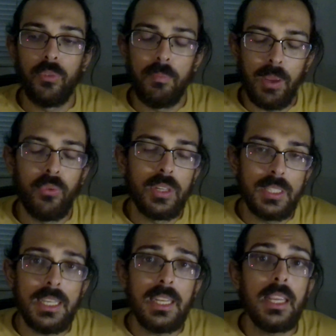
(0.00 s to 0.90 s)

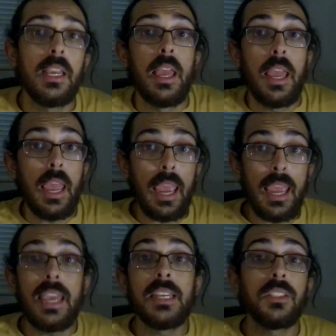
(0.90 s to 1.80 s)
Manfredini
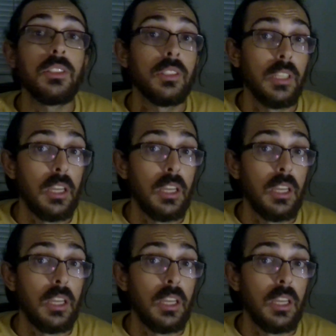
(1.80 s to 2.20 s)
is